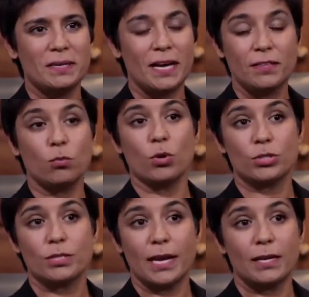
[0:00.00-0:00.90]
And there
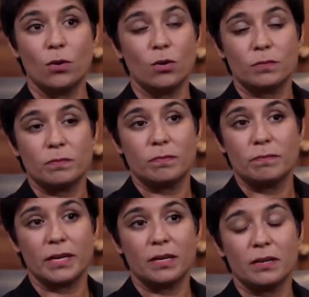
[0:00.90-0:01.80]
was. I got
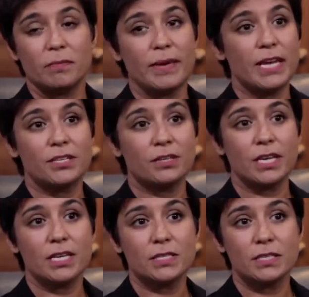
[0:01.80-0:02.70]
bigger and better
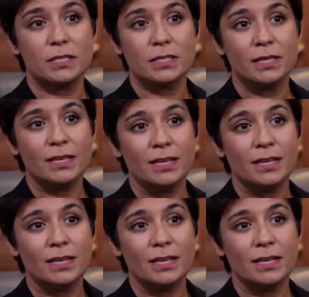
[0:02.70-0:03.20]
cases,